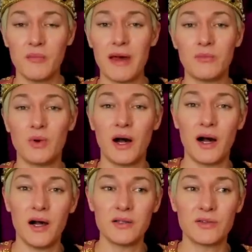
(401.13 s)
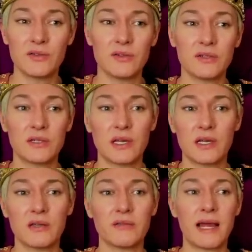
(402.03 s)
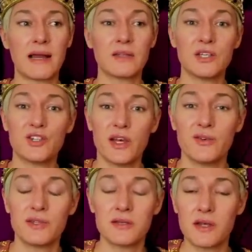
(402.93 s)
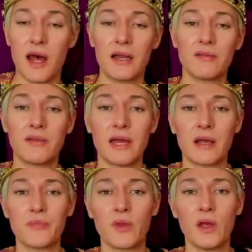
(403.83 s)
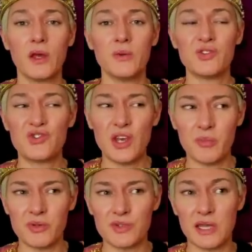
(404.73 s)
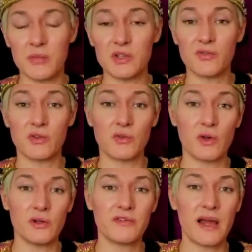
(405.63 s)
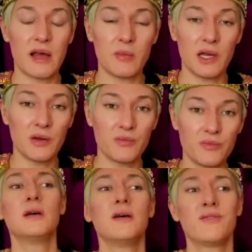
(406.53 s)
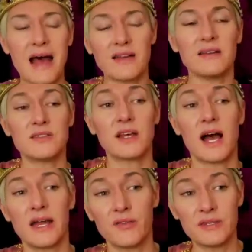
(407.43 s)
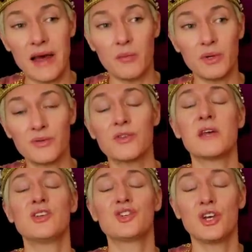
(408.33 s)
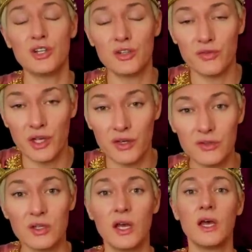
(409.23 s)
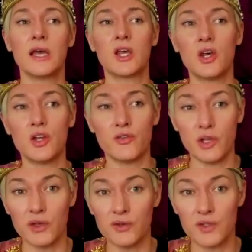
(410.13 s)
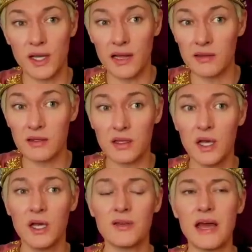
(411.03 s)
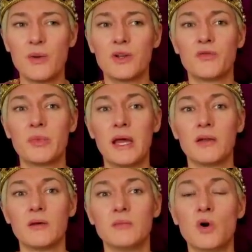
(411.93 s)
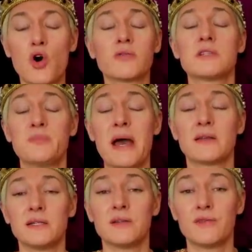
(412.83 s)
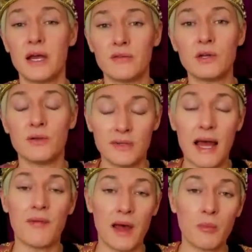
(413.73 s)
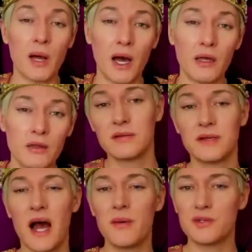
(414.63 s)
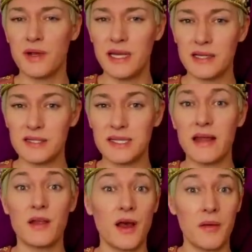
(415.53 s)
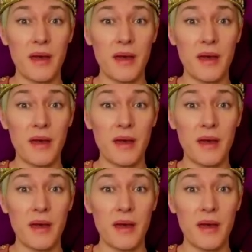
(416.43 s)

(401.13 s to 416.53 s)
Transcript: memoirs, and uh, reality shows, this kind of thing, which cheapens the image of the royal family. That is the kind of template that they should have used and could have used, and I think they would have been more respected if they'd have gone down that path. I was reading today that her